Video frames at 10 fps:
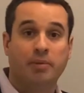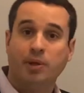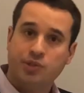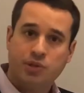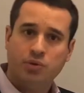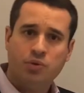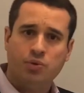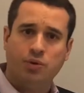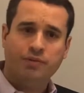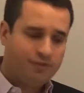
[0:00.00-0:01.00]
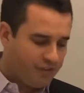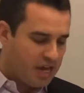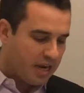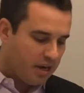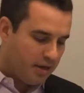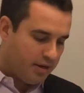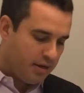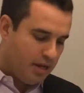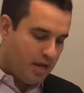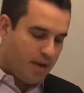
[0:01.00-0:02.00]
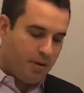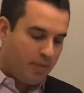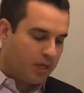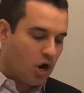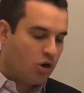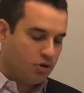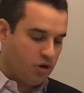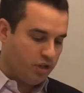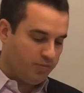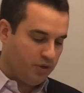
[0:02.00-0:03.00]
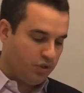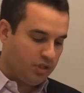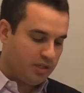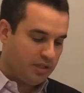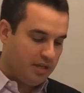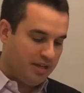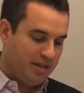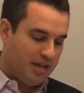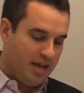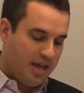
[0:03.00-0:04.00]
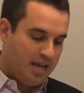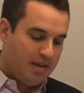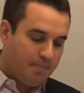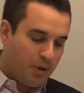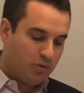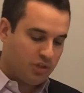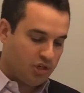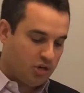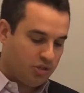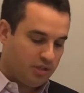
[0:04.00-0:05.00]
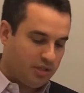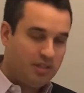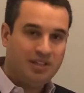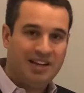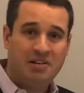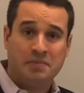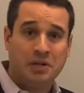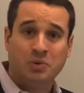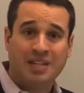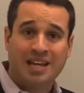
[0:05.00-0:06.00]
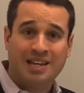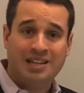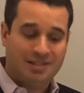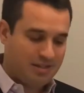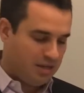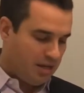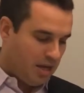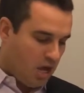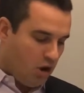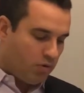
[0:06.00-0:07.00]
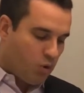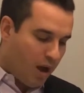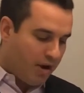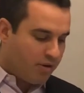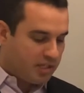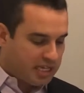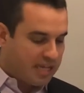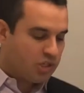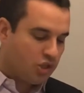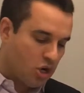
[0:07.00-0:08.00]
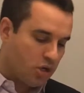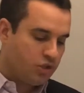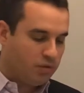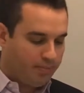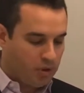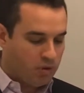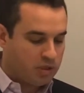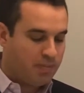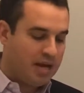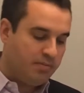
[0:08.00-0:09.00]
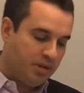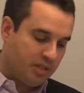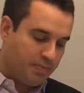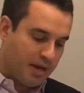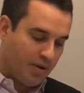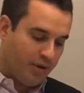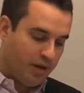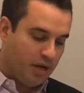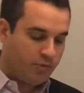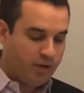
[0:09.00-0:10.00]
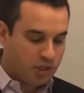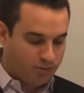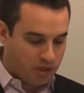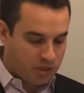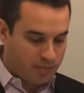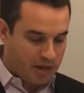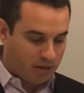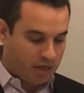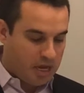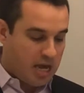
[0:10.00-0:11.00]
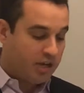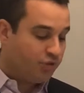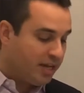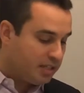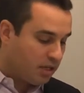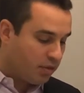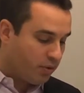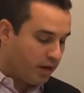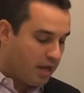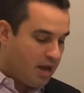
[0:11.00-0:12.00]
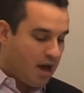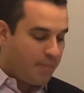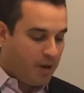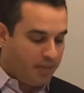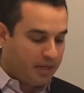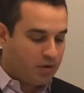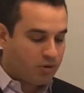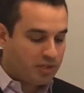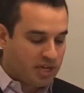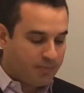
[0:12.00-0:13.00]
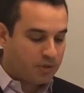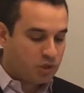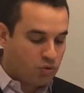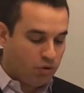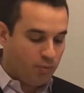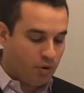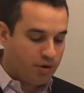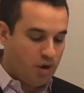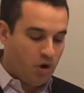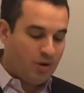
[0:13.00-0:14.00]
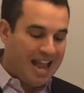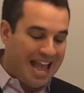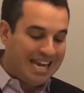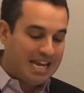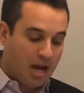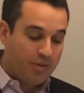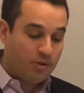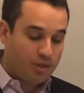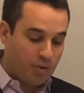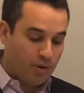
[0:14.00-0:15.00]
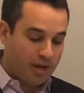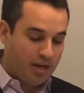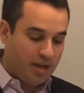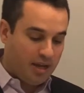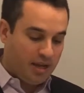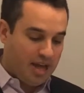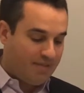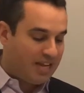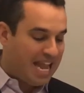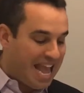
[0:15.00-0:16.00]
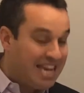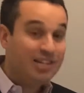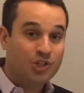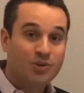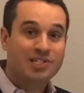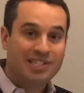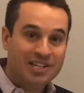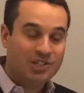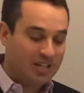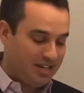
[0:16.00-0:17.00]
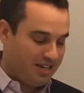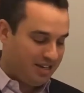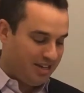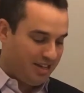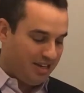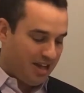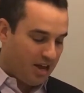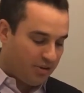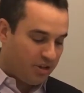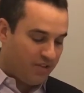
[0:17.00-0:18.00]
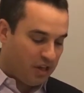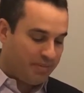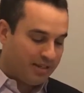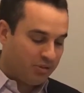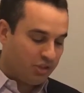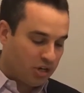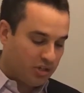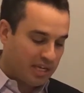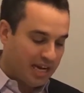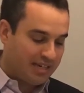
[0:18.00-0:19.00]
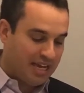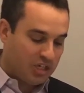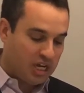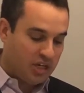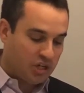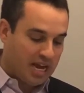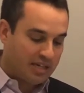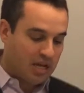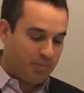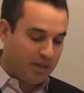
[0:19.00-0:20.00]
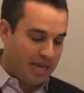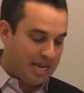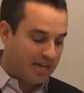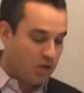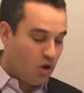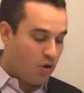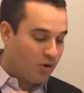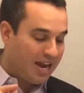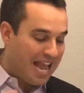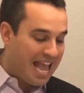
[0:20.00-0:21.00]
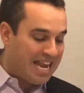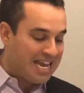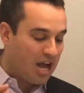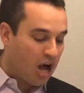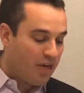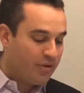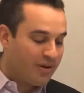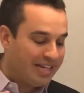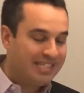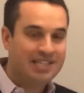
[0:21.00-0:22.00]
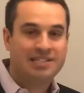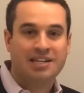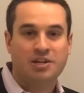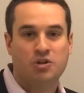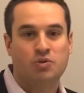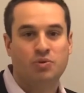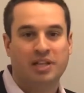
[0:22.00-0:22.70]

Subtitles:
payments. Ooh, fun. Public art contributions, impost charges. I don't even know what that is. Required, assessed, charged, or imposed by the municipality, a regional municipality, a transit authority, a public or separate school board, or any other authority having any jurisdiction under the Developmental Charges Act, Education Act, Planning Act, or any other existing new